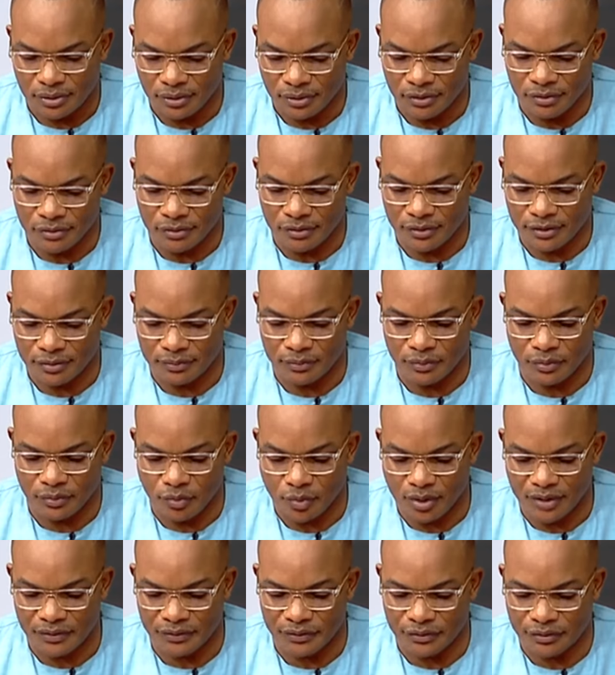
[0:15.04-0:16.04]
honorable,
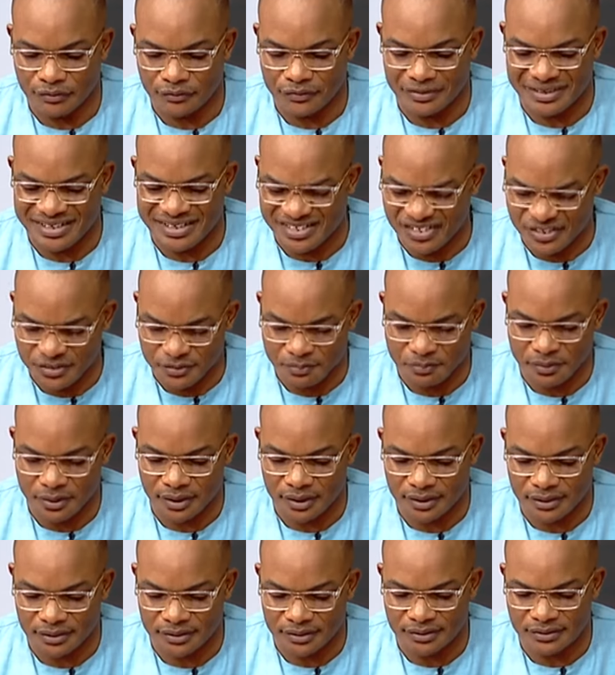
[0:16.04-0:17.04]
worthy of
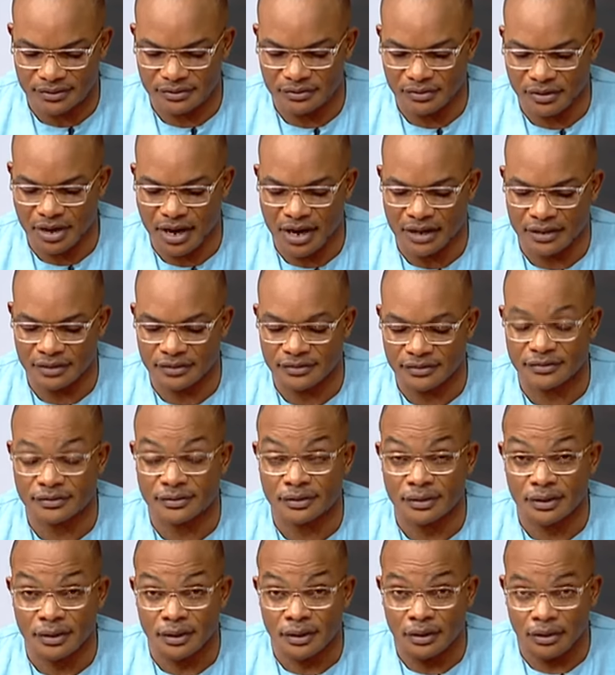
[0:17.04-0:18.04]
respect, right,
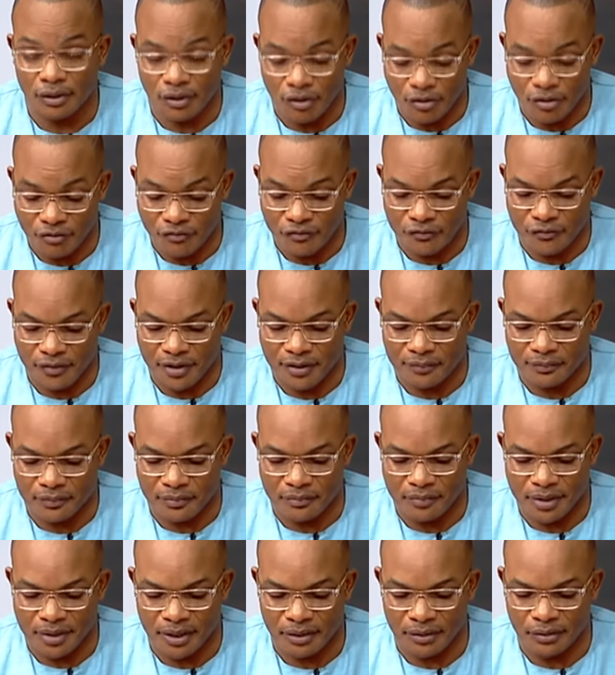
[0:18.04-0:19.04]

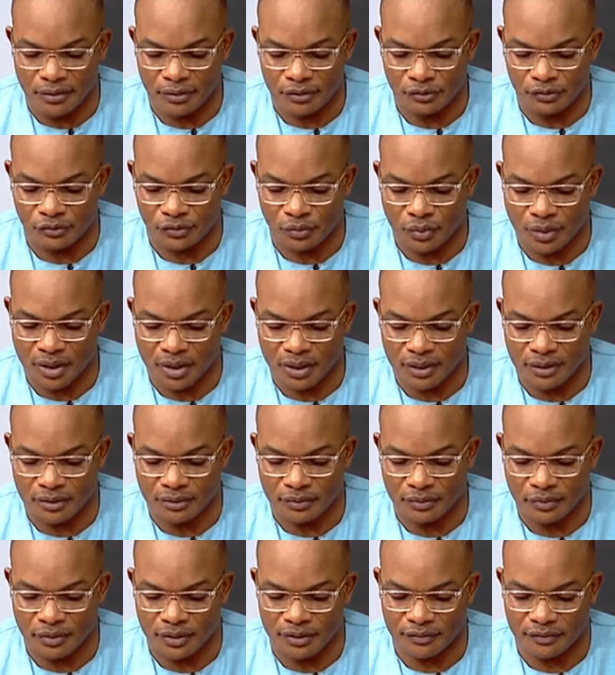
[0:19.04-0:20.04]
confirmed by God's word,
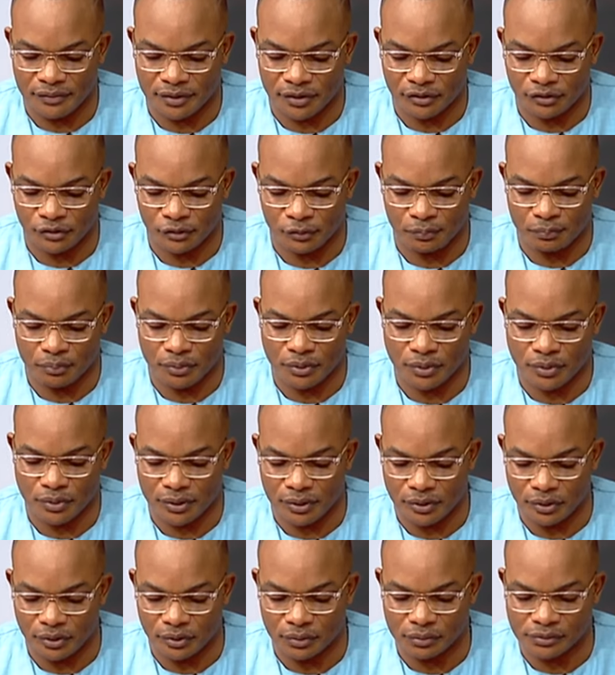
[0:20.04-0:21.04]
whatever is pure
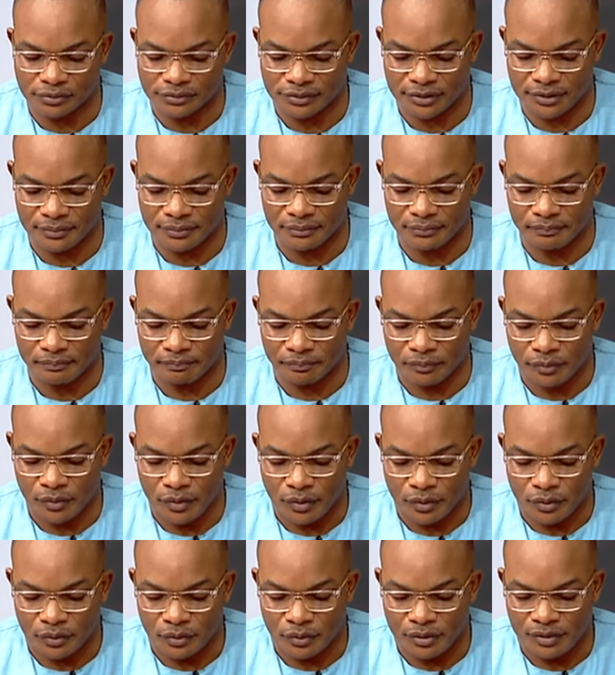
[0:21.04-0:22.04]
and wholesome,
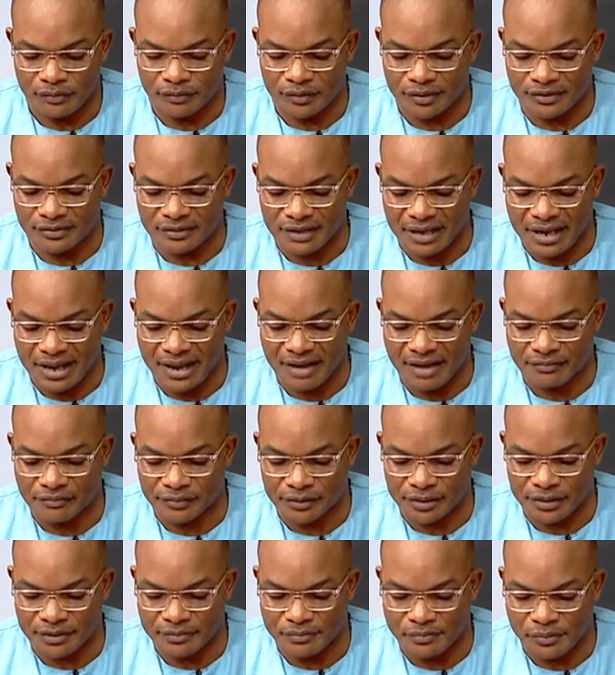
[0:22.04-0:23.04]
whatever is
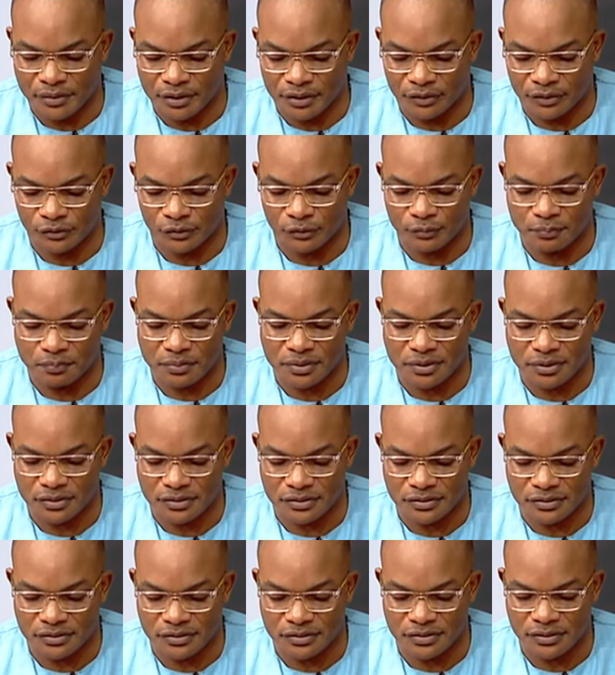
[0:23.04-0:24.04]
lovely and brings
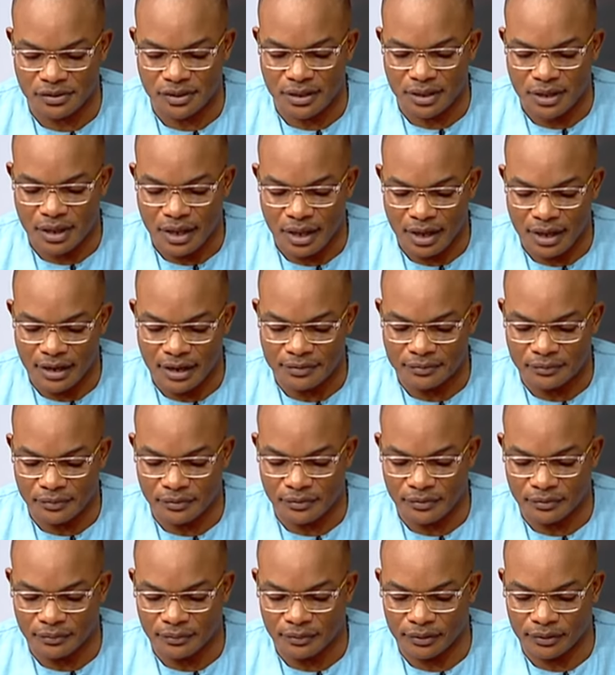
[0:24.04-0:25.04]
peace,
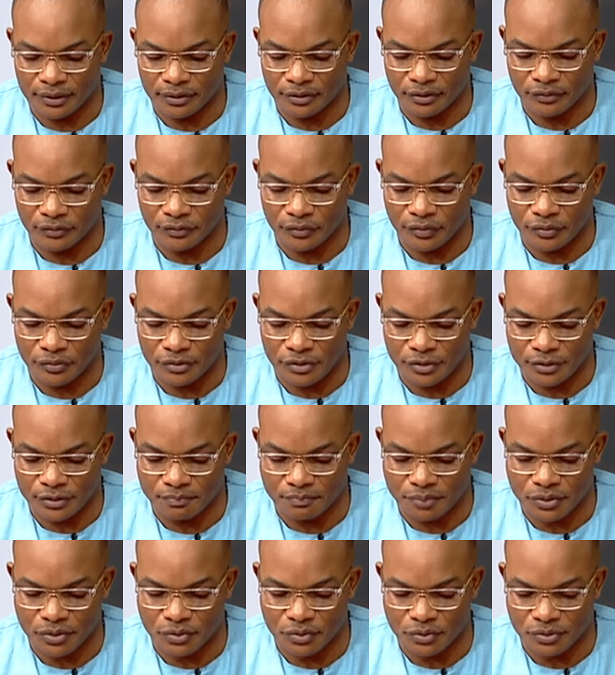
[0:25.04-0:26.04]
admirable and of good
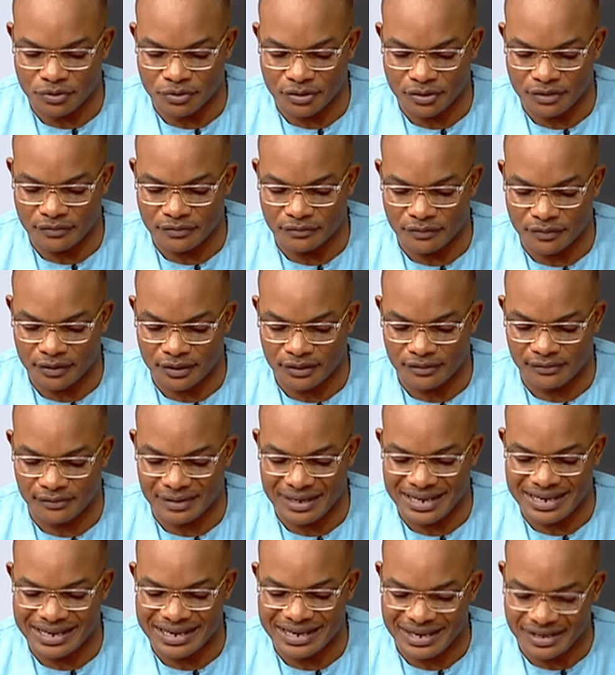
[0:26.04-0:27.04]
repute, if there is
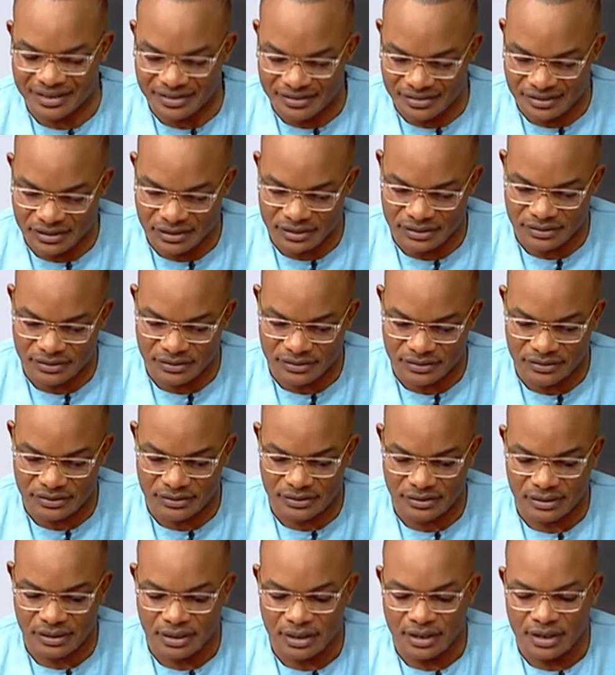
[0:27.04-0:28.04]
any
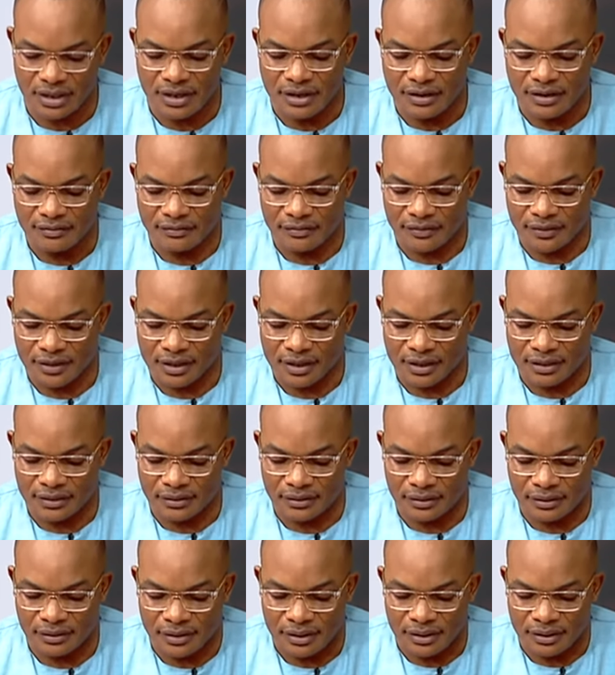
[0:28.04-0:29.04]
excellence, if
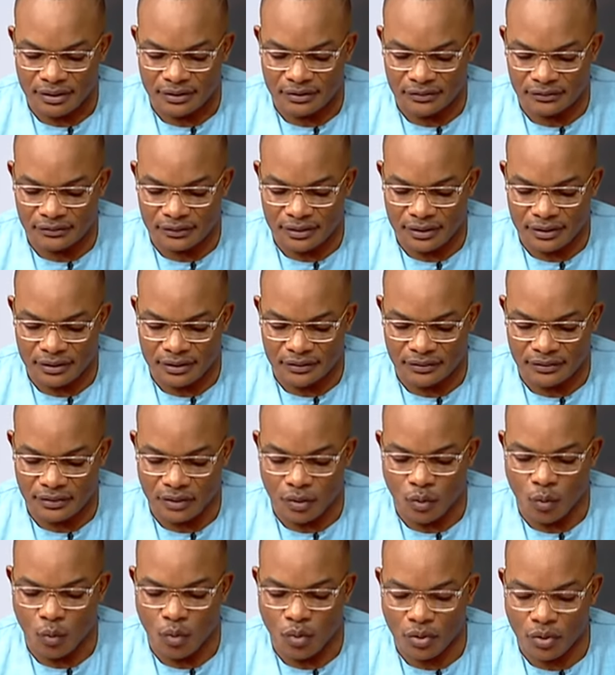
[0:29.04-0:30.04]
there is
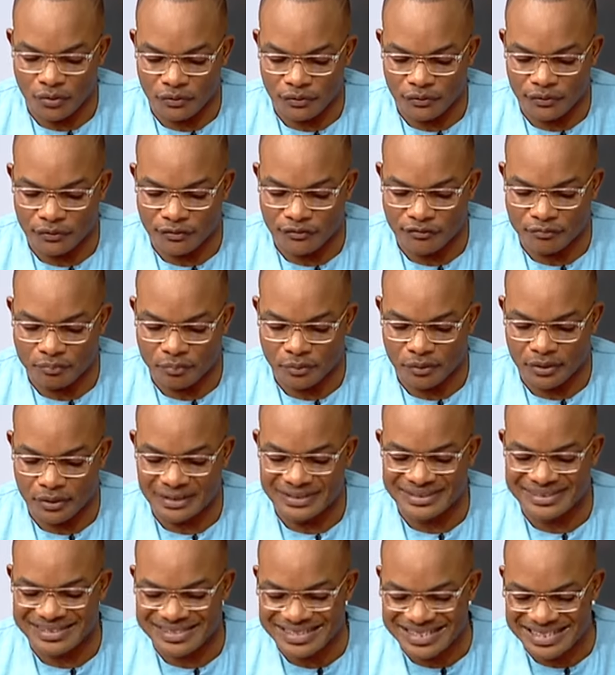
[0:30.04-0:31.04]
anything worthy of
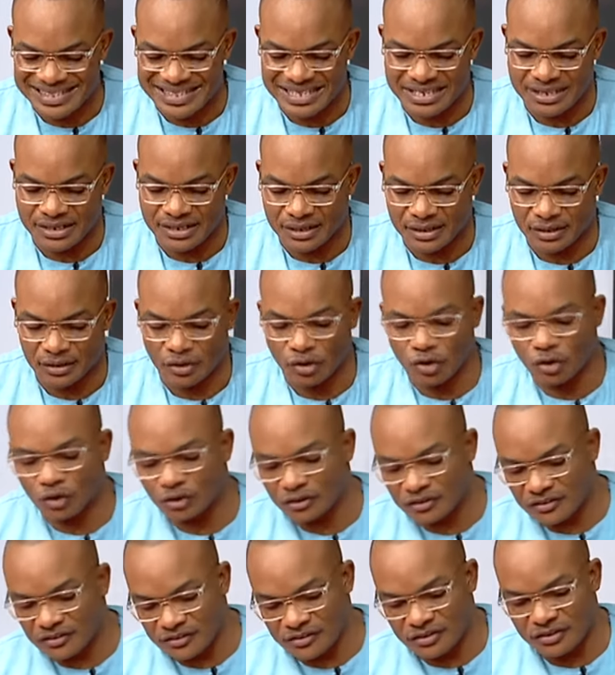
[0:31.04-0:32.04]
praise, think
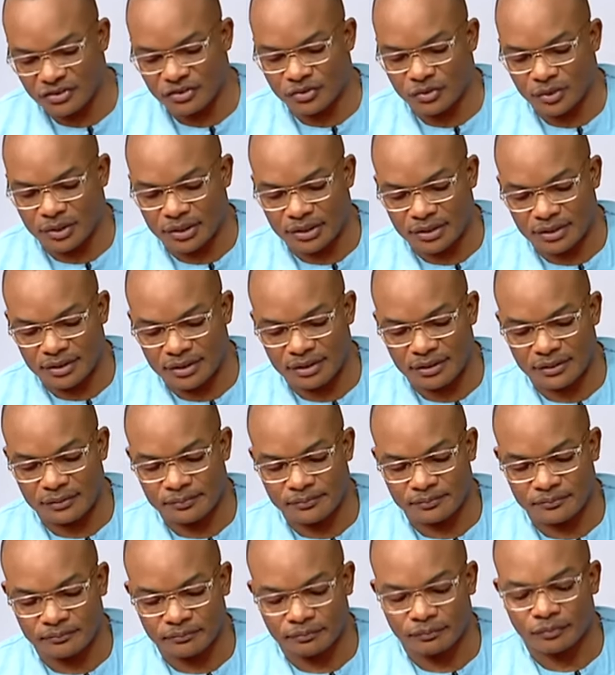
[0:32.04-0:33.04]
continually
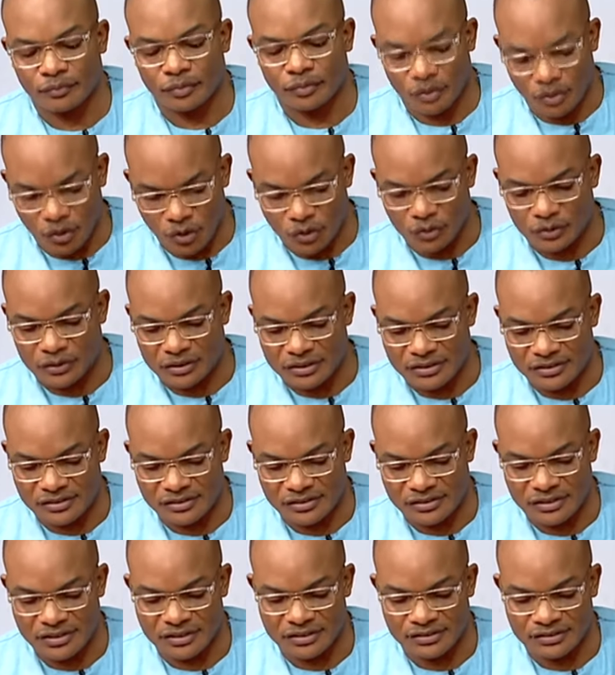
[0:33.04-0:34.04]
on
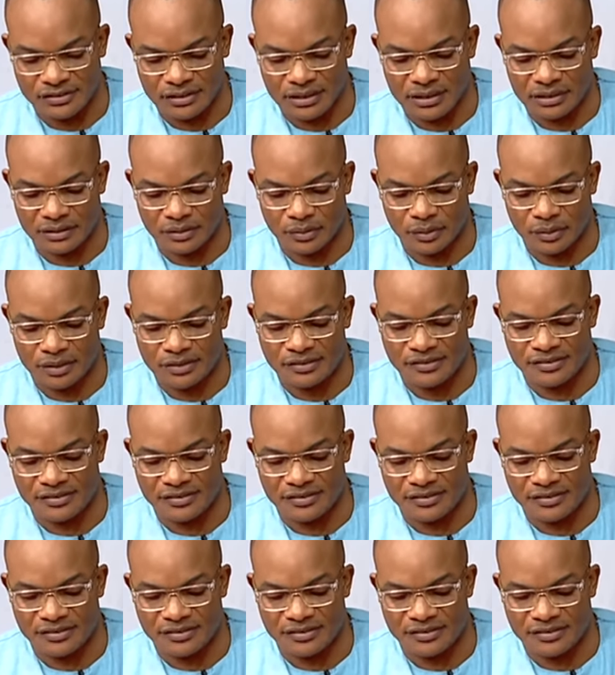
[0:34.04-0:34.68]
these things. In other words,